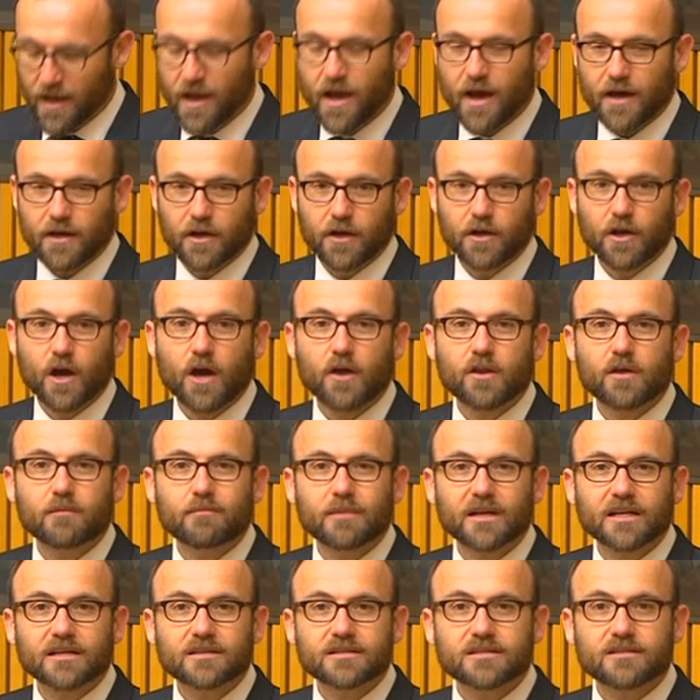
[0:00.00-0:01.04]
And I know that
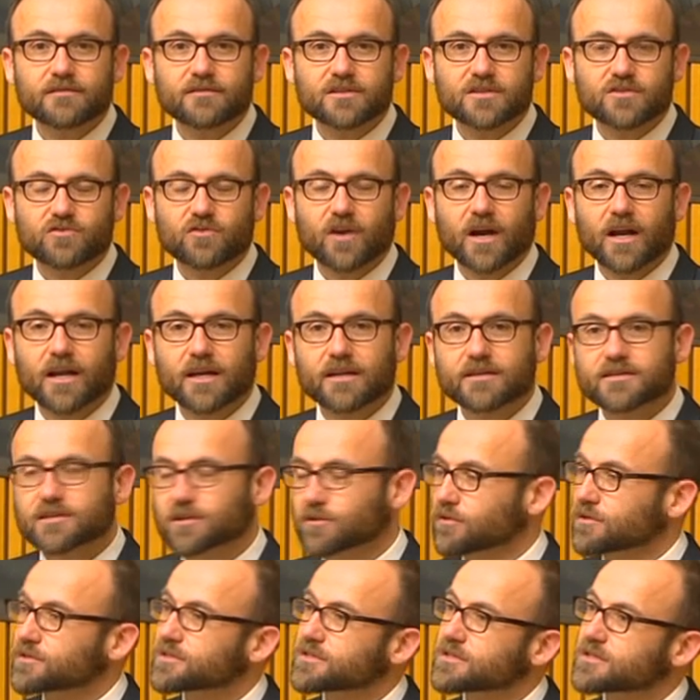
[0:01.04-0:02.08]
millions of Australians
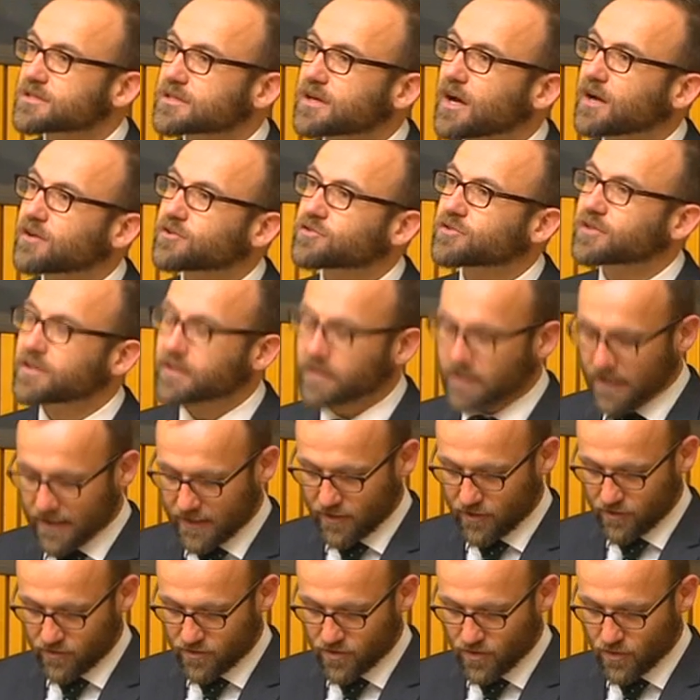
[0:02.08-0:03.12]
across this country thank
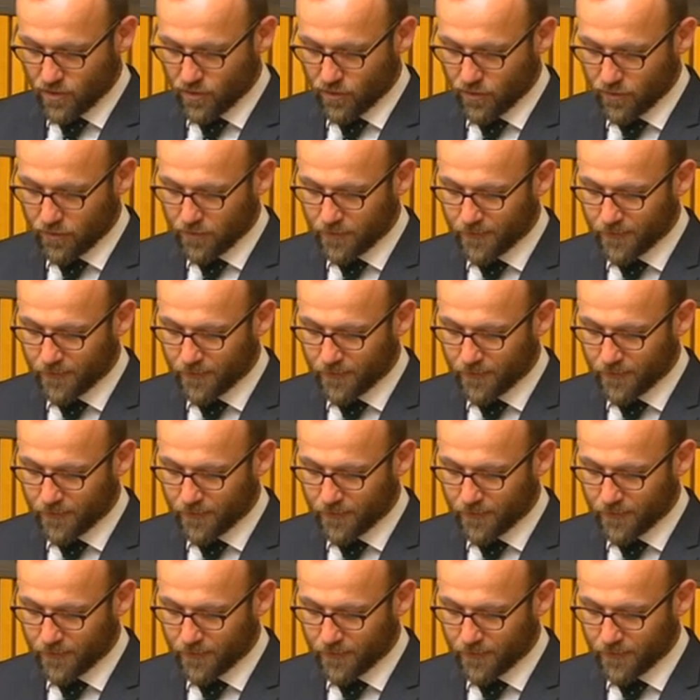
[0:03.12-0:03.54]
you too.